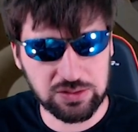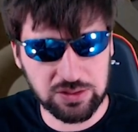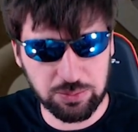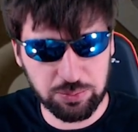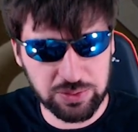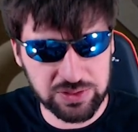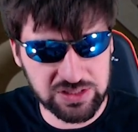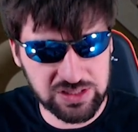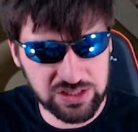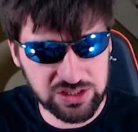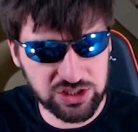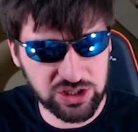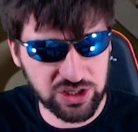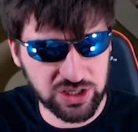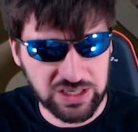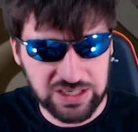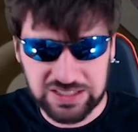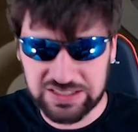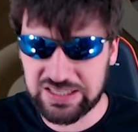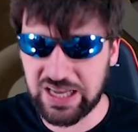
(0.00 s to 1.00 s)
to position
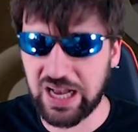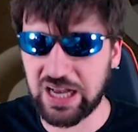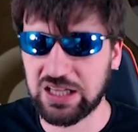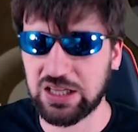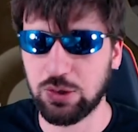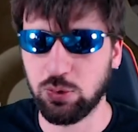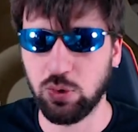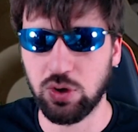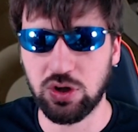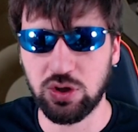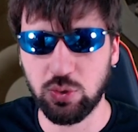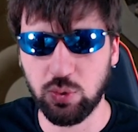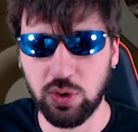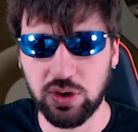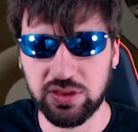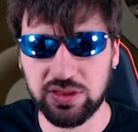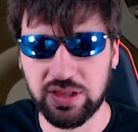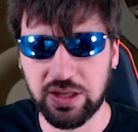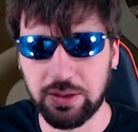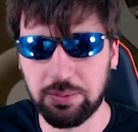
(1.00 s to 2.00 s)
exactly where you
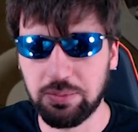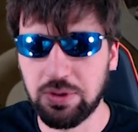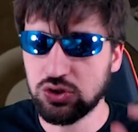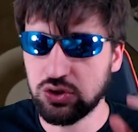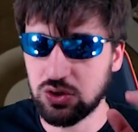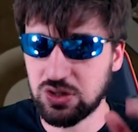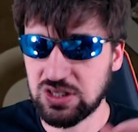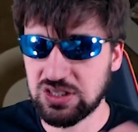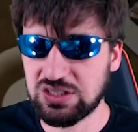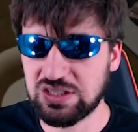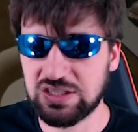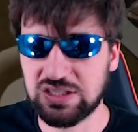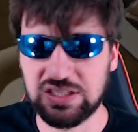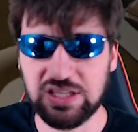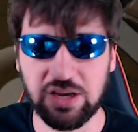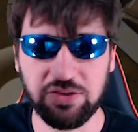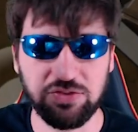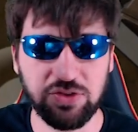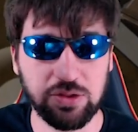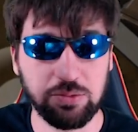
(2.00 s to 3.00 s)
want them. So this is
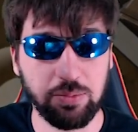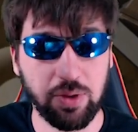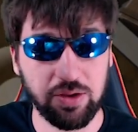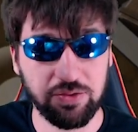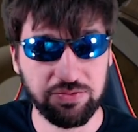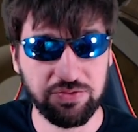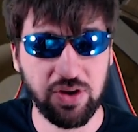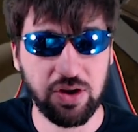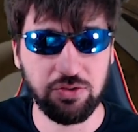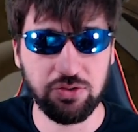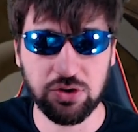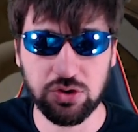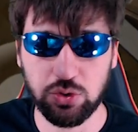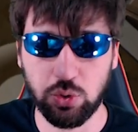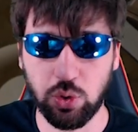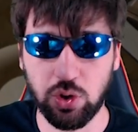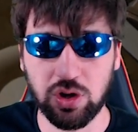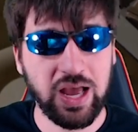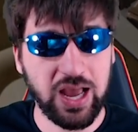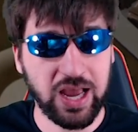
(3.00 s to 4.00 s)
definitely my favorite
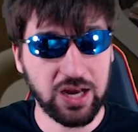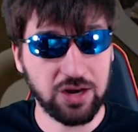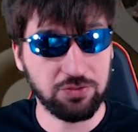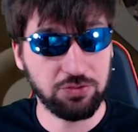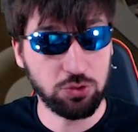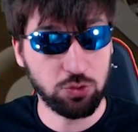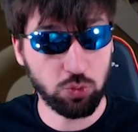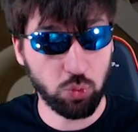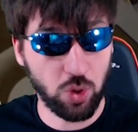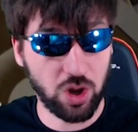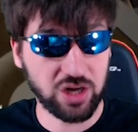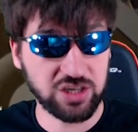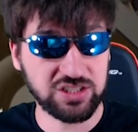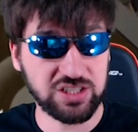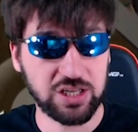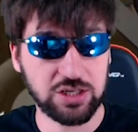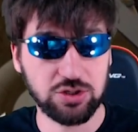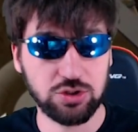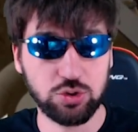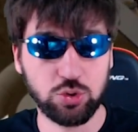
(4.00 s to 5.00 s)
door, and if you watch
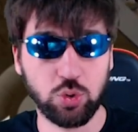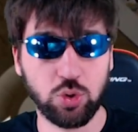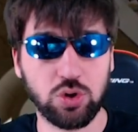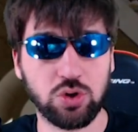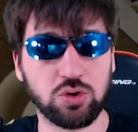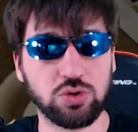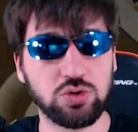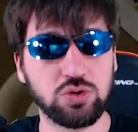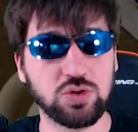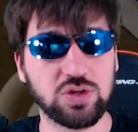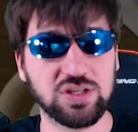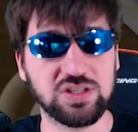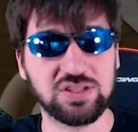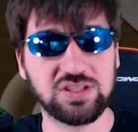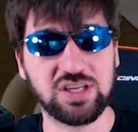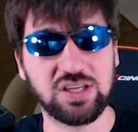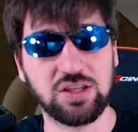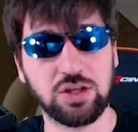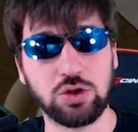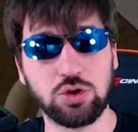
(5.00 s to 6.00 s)
that tutorial, you can
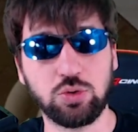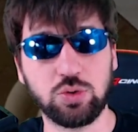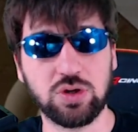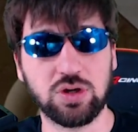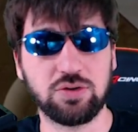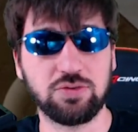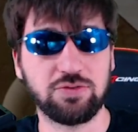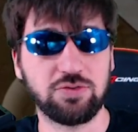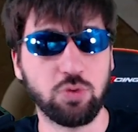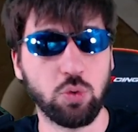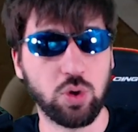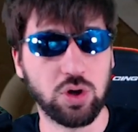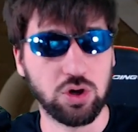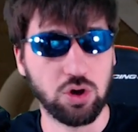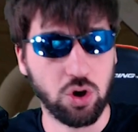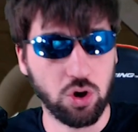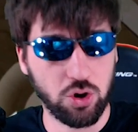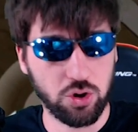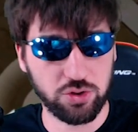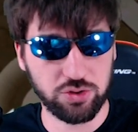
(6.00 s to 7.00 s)
see that you can
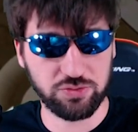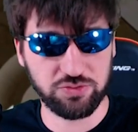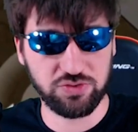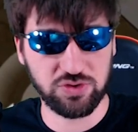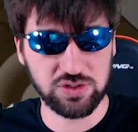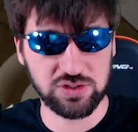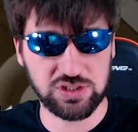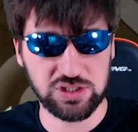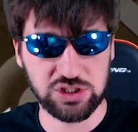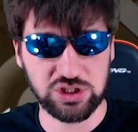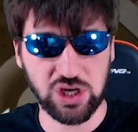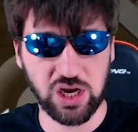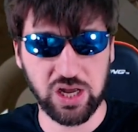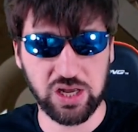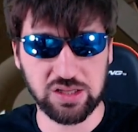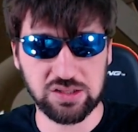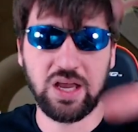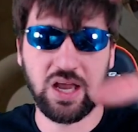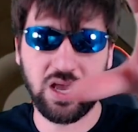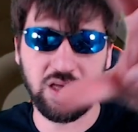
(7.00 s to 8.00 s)
avoid all the Frenzy
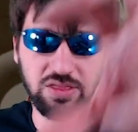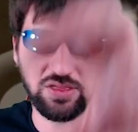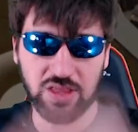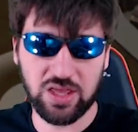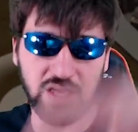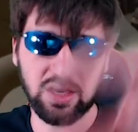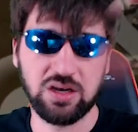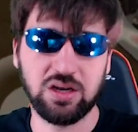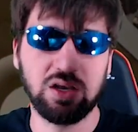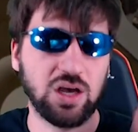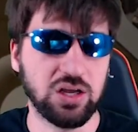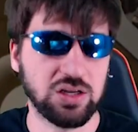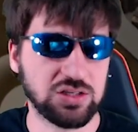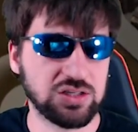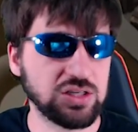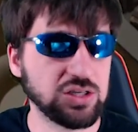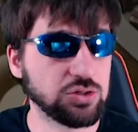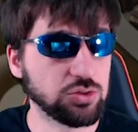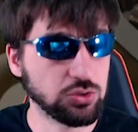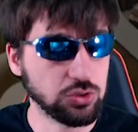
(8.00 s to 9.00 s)
Giants and then
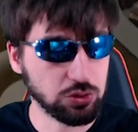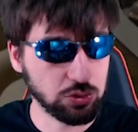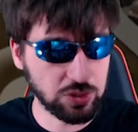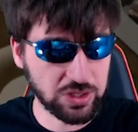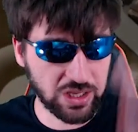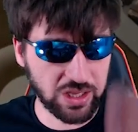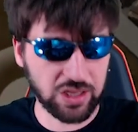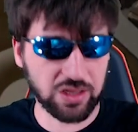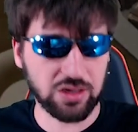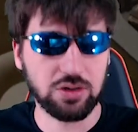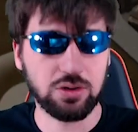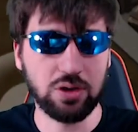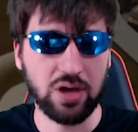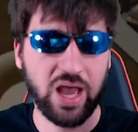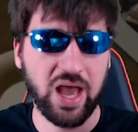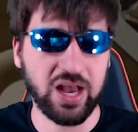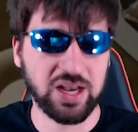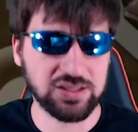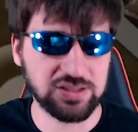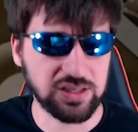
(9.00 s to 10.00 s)
until you get
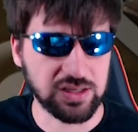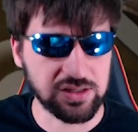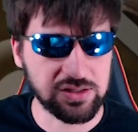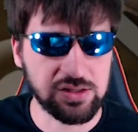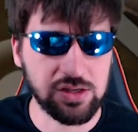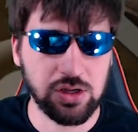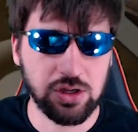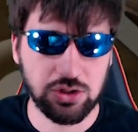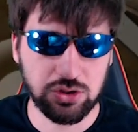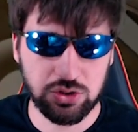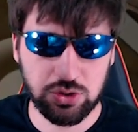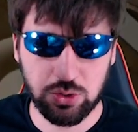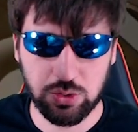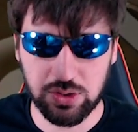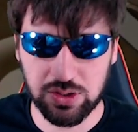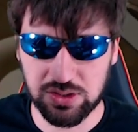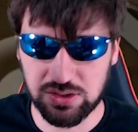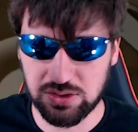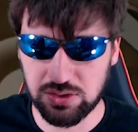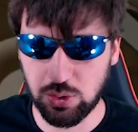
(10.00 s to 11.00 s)
access to
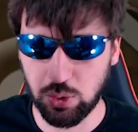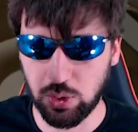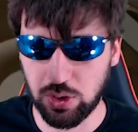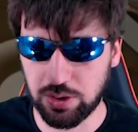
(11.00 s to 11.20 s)
this door.